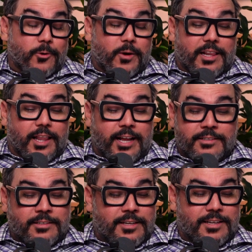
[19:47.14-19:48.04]
the word
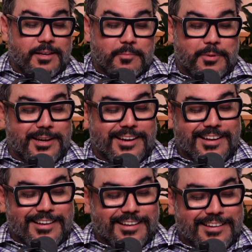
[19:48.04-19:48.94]
glutton,
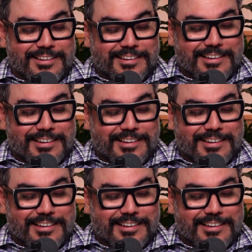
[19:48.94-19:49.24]
but